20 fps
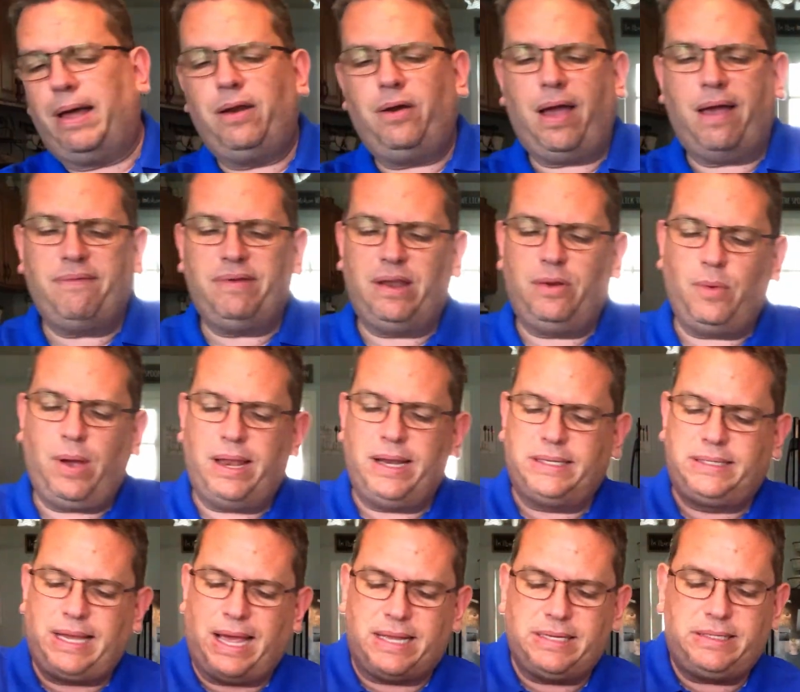I don't have any way
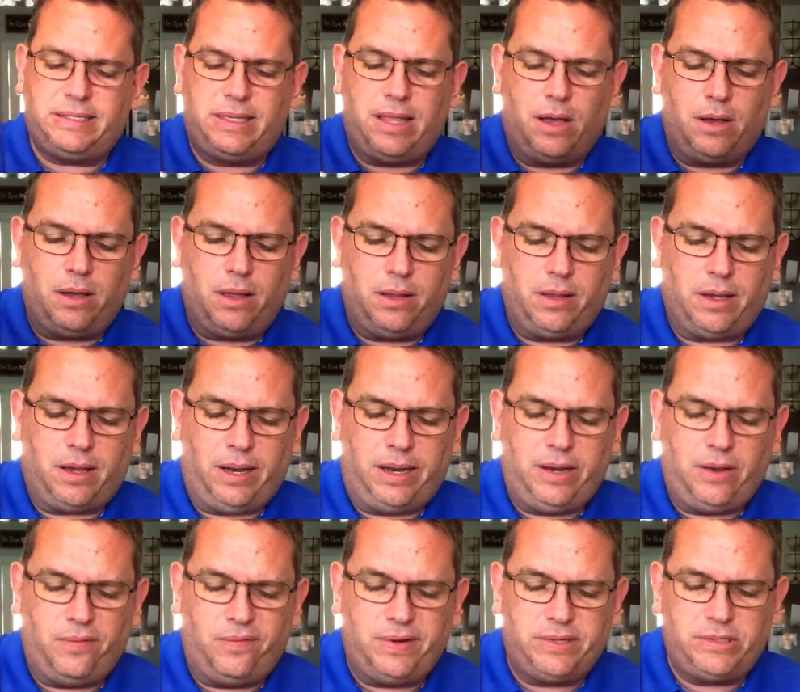to test the
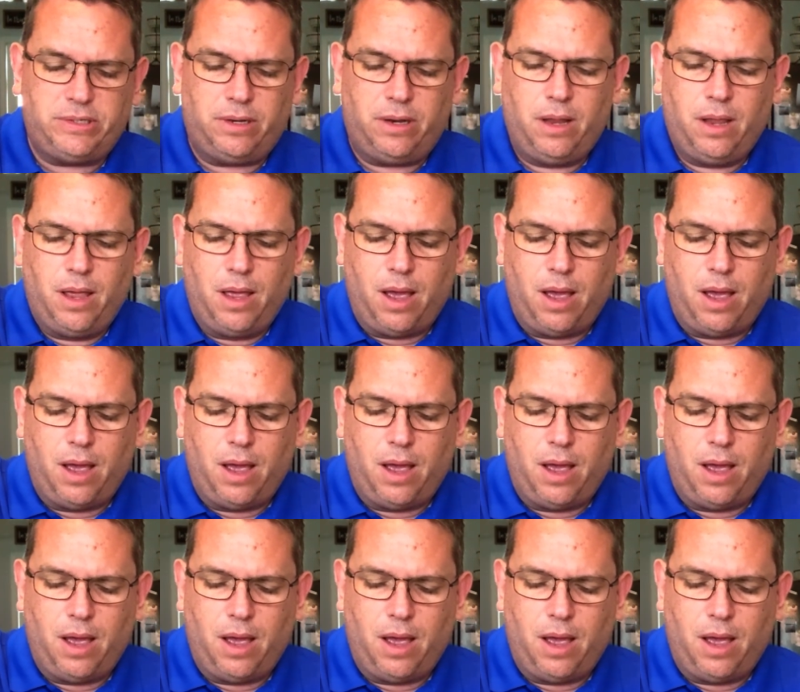ColecoVision,